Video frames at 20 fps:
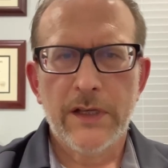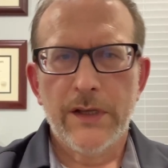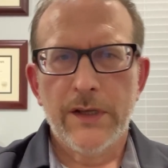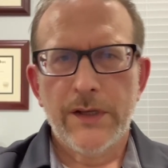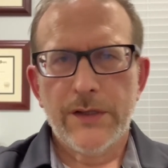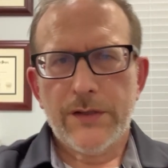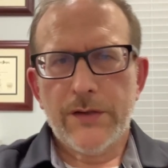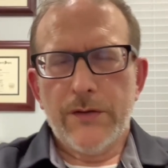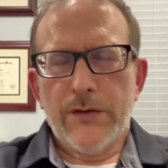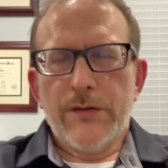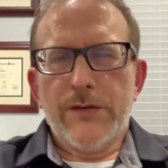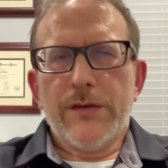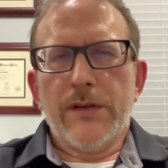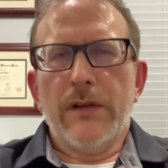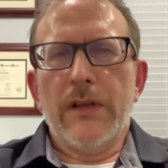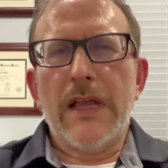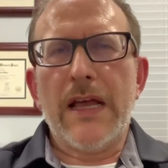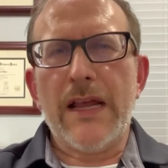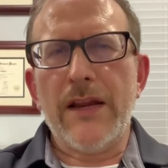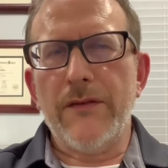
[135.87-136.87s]
So there's a
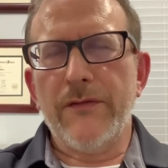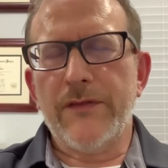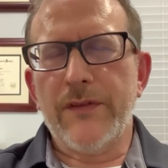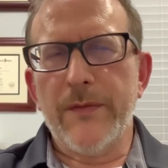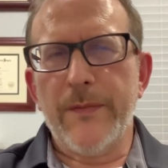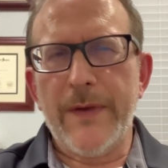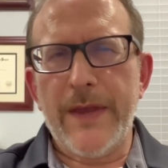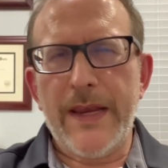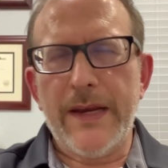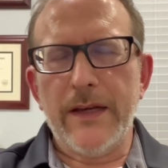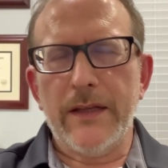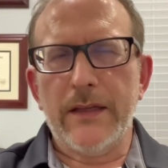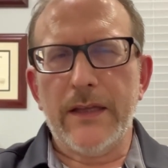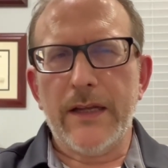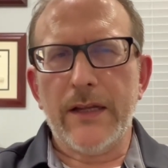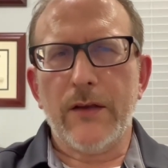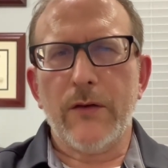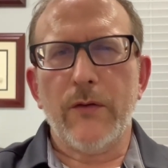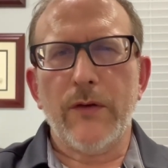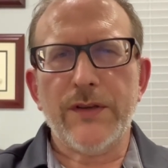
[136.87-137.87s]
lot of debate and a lot
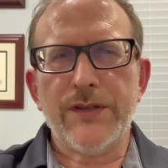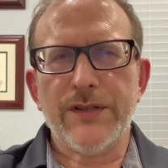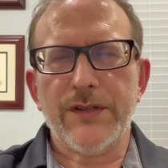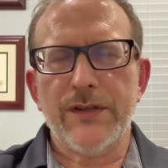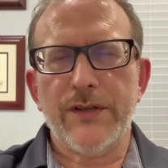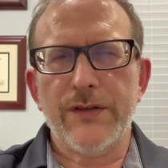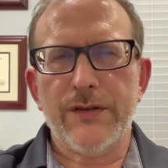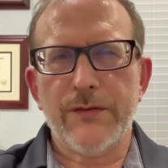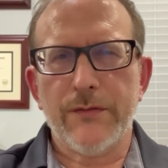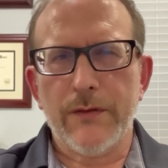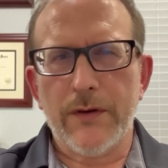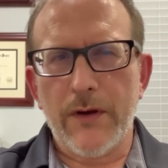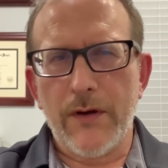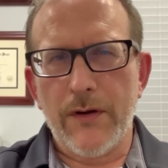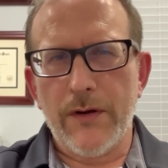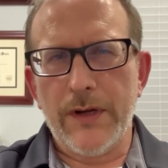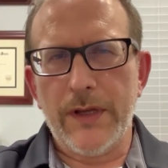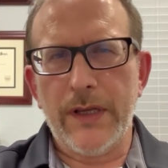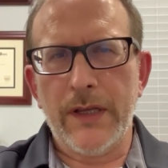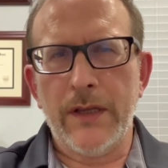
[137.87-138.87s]
of questions
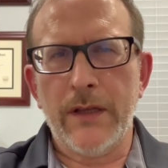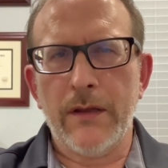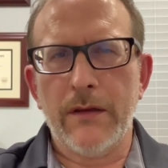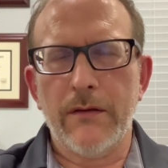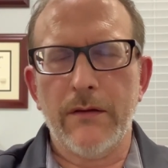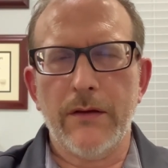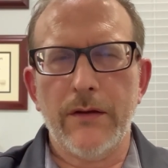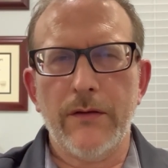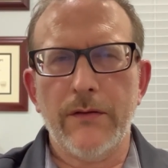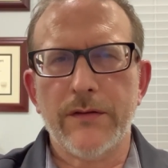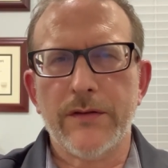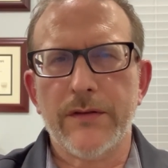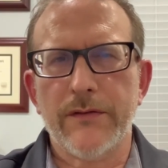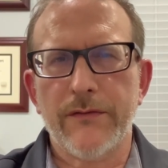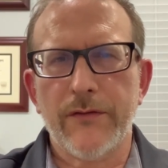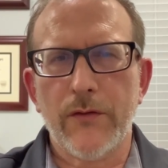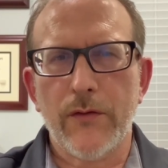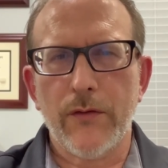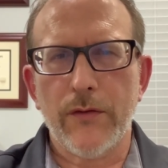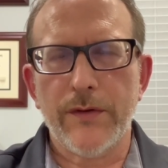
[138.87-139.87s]
regarding the use of
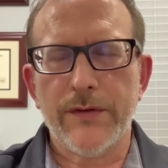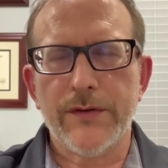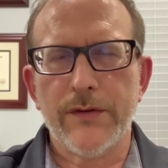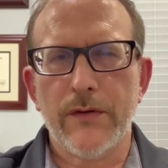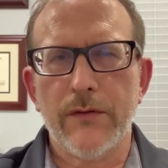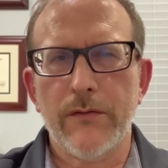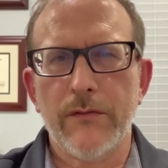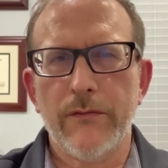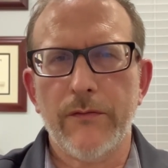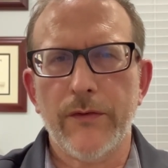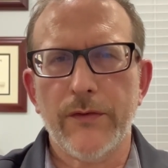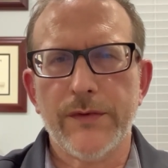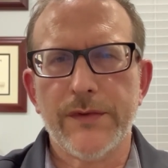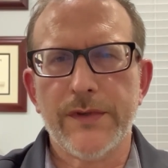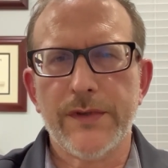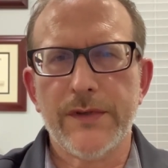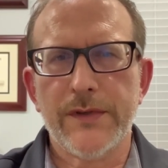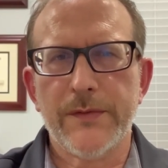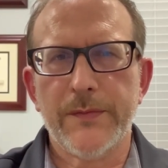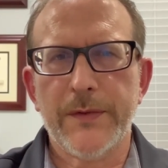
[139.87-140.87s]
cortisone
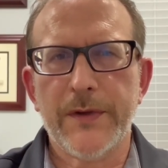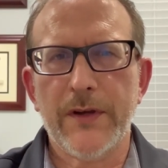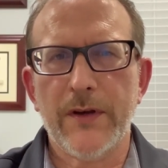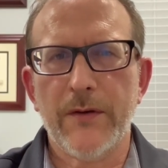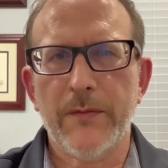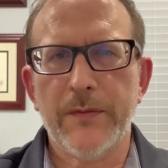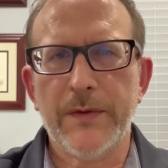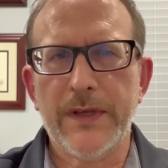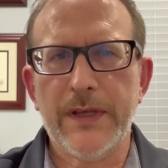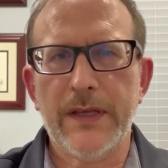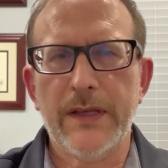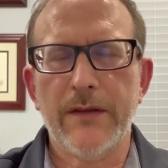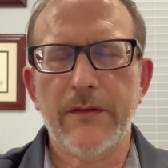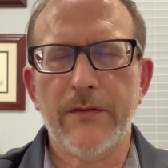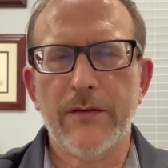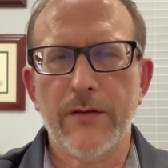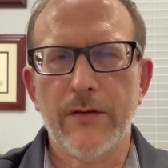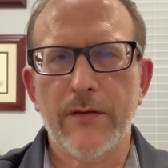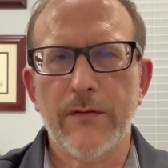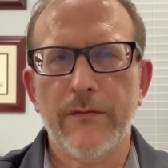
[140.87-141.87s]
versus PRP.
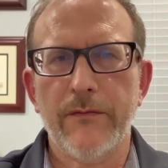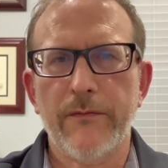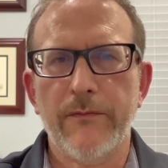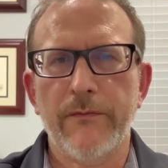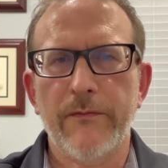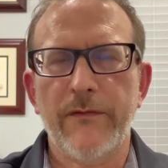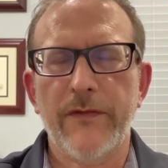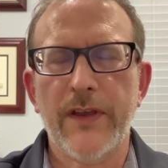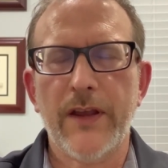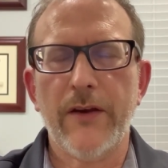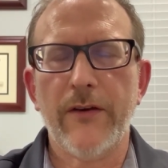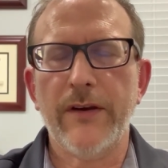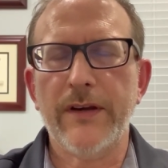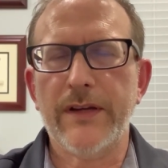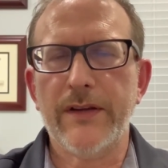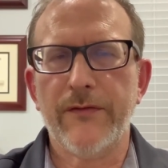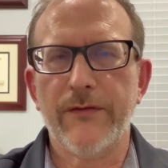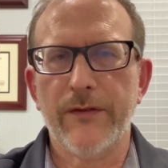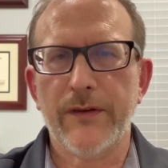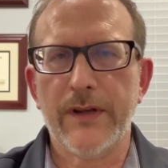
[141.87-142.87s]
They're very
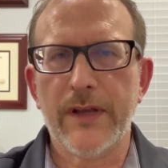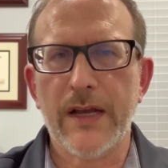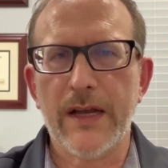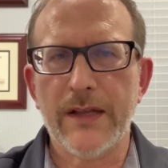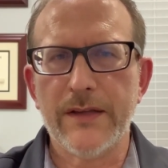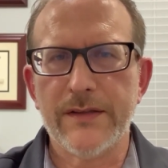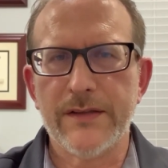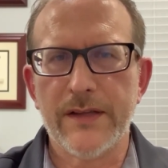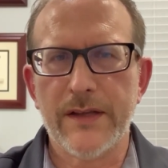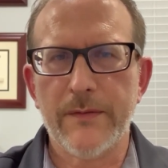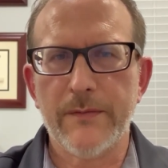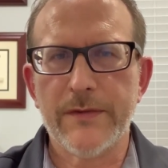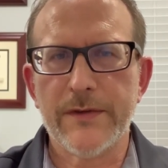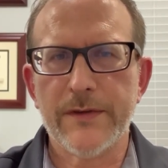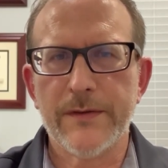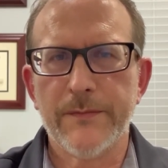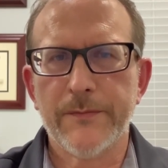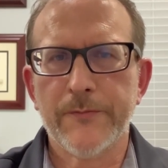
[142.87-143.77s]
different concepts.